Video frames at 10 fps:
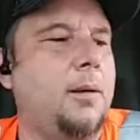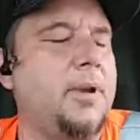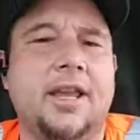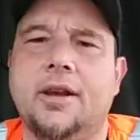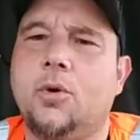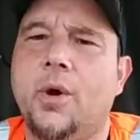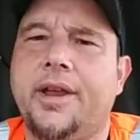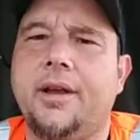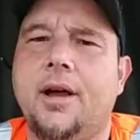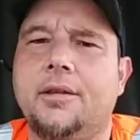making a
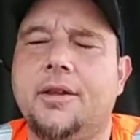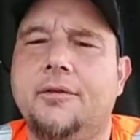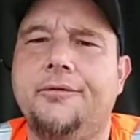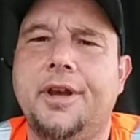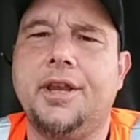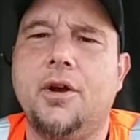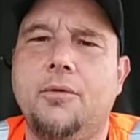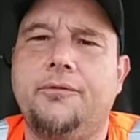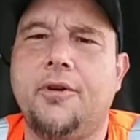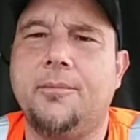quick little video
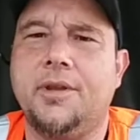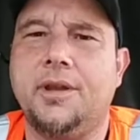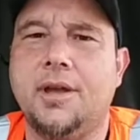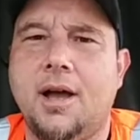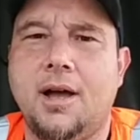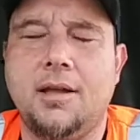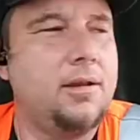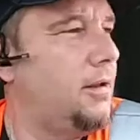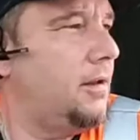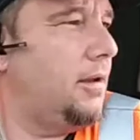from
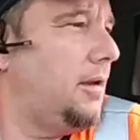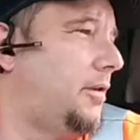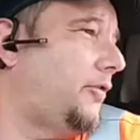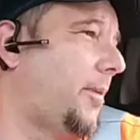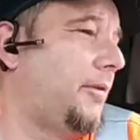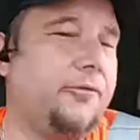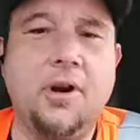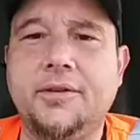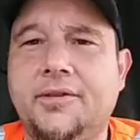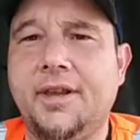the
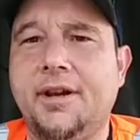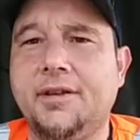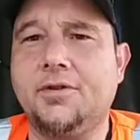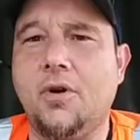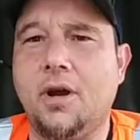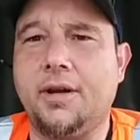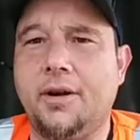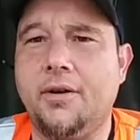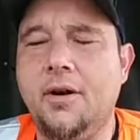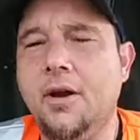front seat of the truck here.